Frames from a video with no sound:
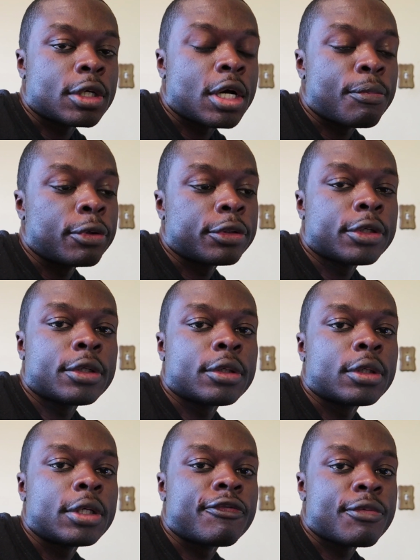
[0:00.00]
I'll put
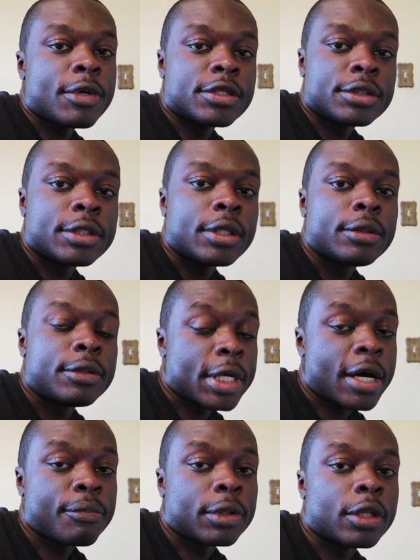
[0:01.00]
their information
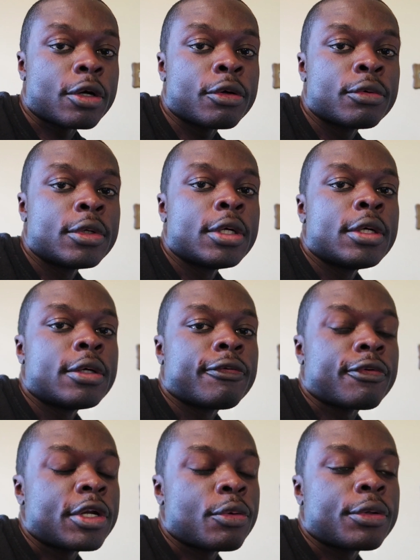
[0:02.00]
down below
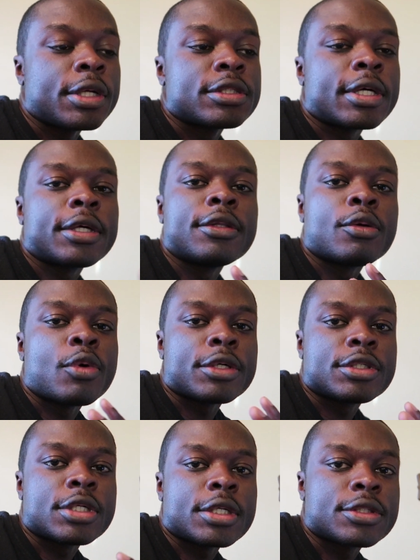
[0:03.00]
for anyone that's like in the
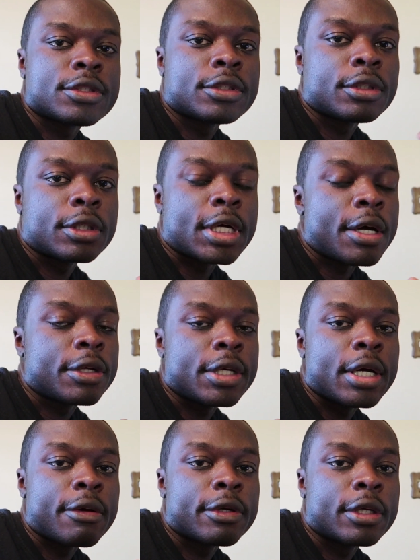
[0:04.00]
Westchester
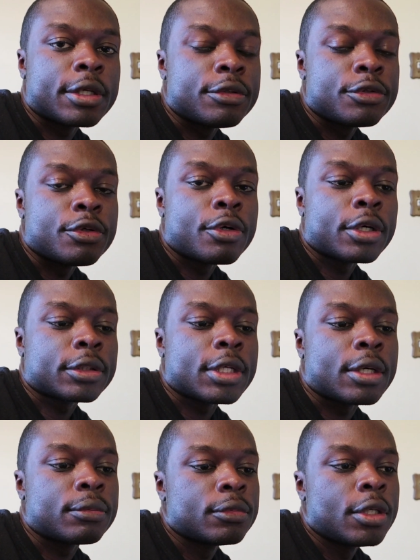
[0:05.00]
County area in New York
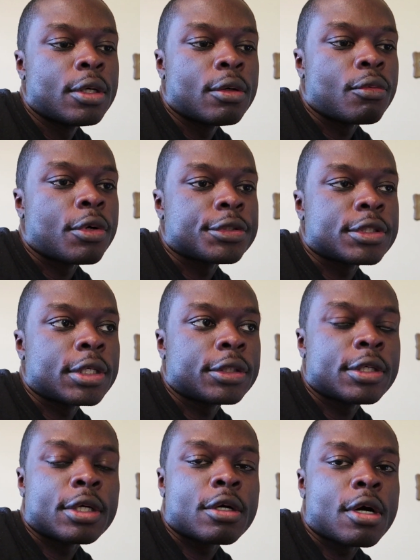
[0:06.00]
that wants to
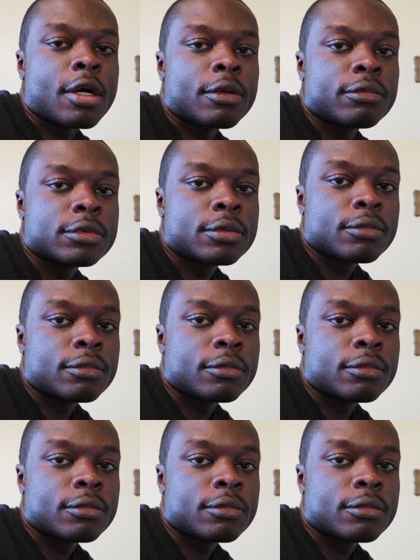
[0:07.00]
get their car